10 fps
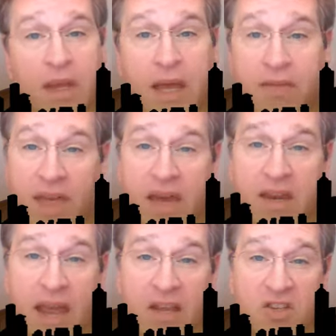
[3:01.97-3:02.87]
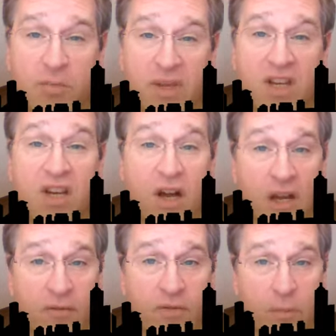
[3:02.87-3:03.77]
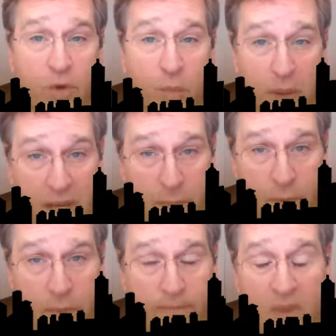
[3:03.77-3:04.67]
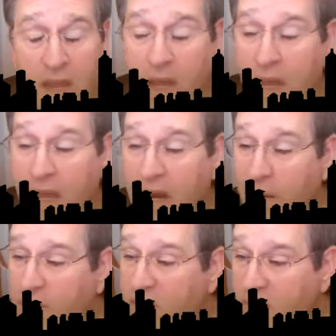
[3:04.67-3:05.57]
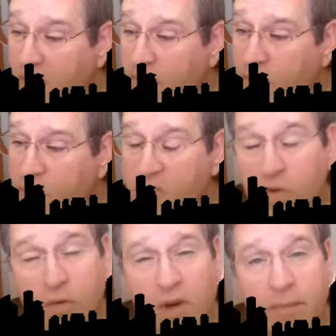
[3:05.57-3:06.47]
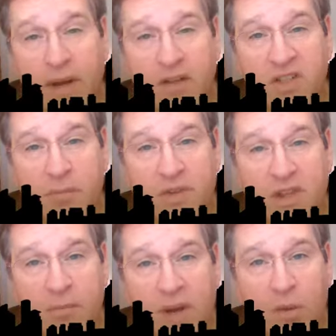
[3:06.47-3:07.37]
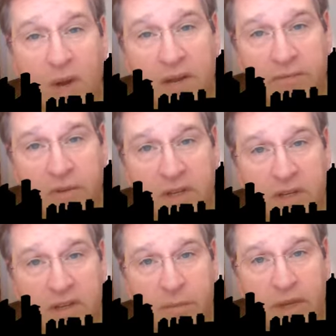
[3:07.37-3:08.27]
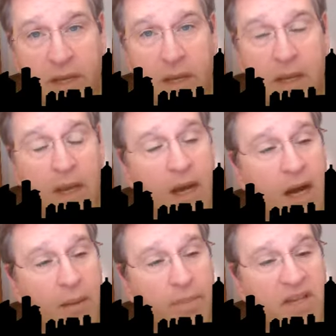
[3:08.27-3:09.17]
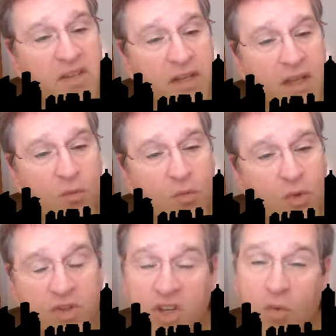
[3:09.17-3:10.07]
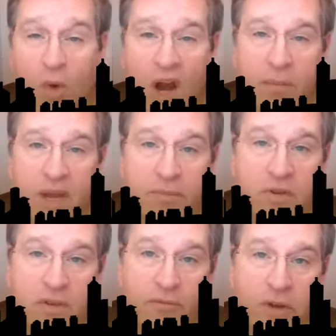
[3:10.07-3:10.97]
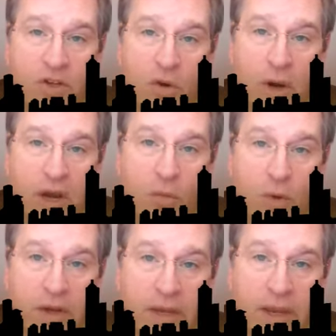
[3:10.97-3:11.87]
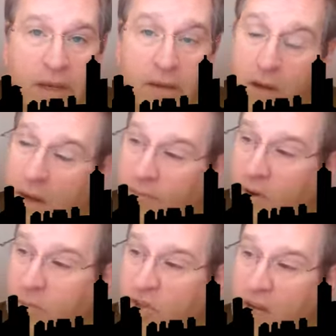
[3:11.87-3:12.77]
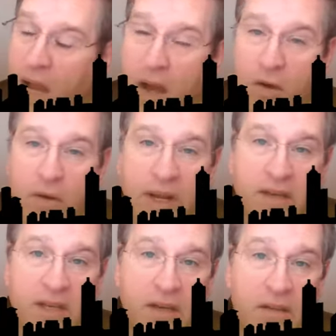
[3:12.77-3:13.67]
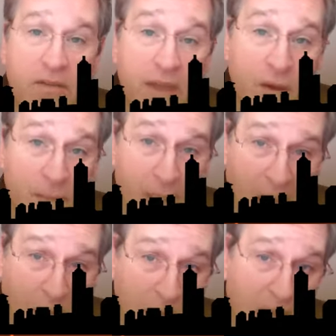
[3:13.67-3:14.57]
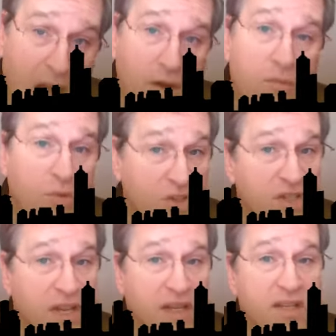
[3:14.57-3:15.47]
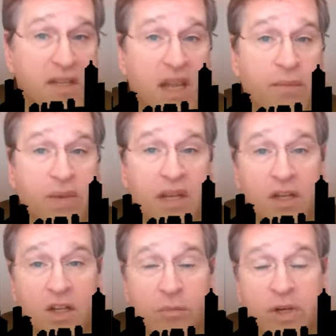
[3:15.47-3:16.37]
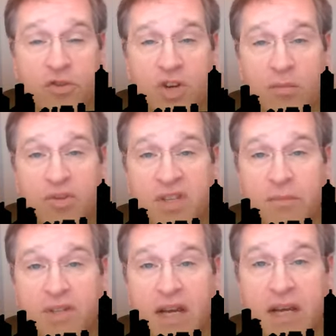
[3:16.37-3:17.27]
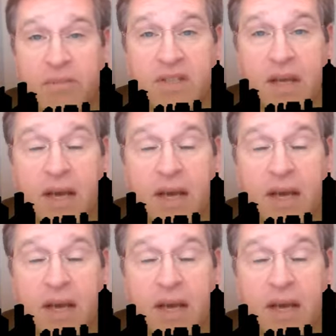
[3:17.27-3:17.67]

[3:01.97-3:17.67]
And that has to be cut from your paper. And I'm going to give you a story about something that my wife did to me. Basically, she walked me up to the refrigerator one day. I'm from Chicago, and I tend to think out loud, which tends to get me in a little bit of trouble sometimes.